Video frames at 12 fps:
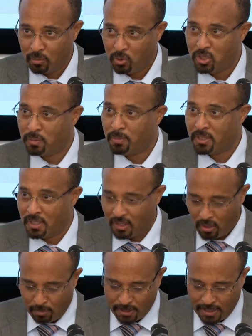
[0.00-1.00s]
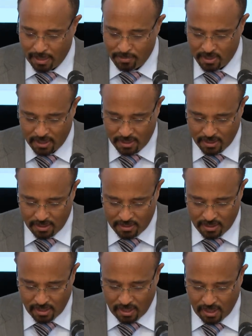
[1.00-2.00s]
which meets the global GAP standards,